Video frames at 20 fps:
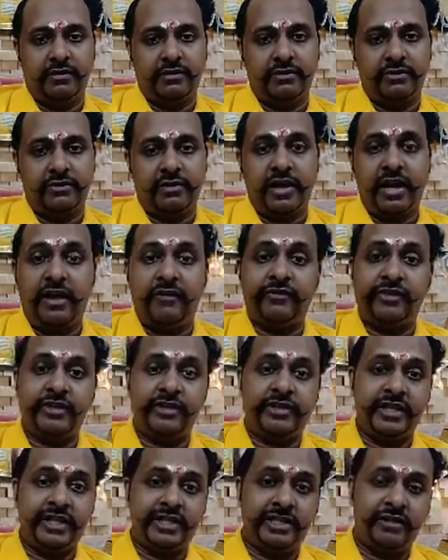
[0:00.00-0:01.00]
So after
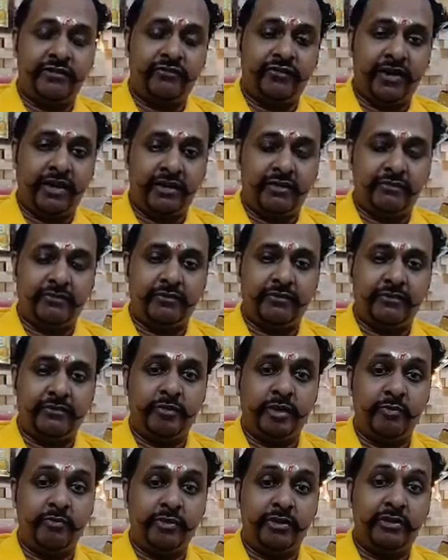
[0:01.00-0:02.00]
65,
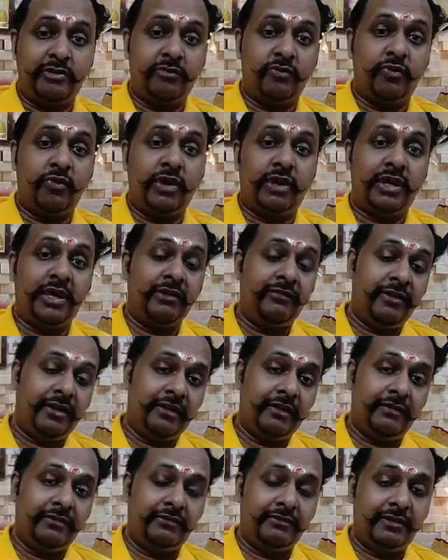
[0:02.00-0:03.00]
people who are
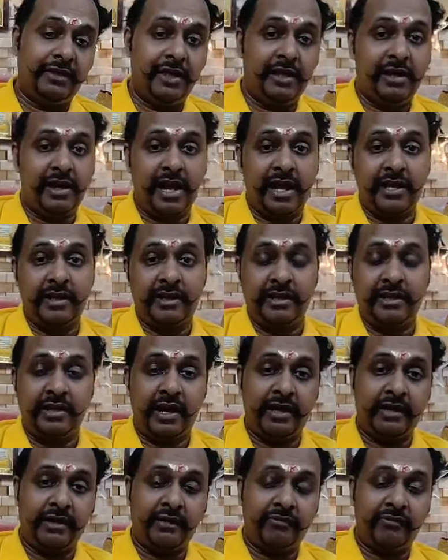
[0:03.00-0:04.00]
living till
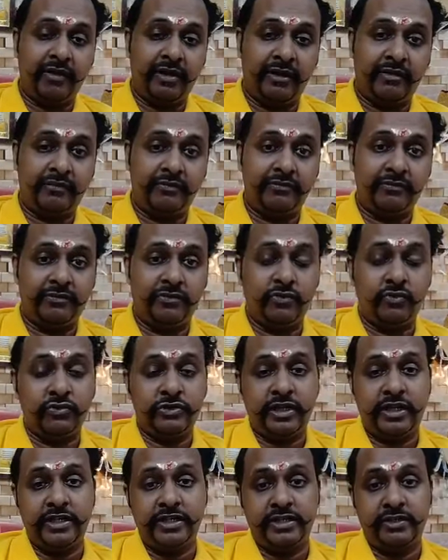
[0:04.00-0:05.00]
1995, those
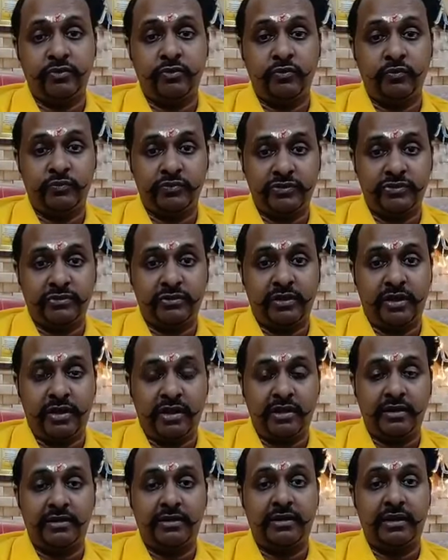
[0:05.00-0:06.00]
age groups
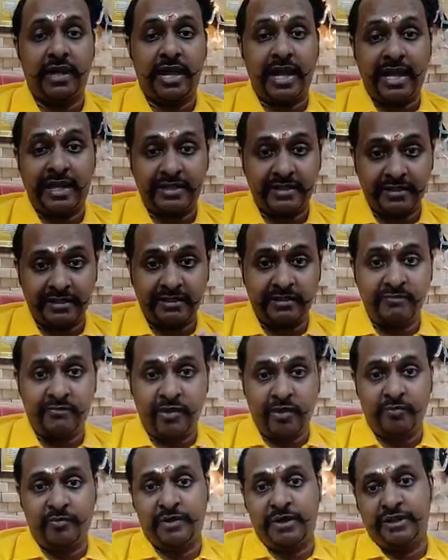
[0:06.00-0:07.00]
are larger in
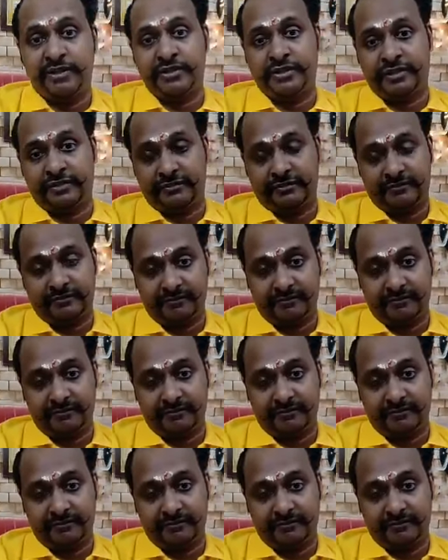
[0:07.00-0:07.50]
population.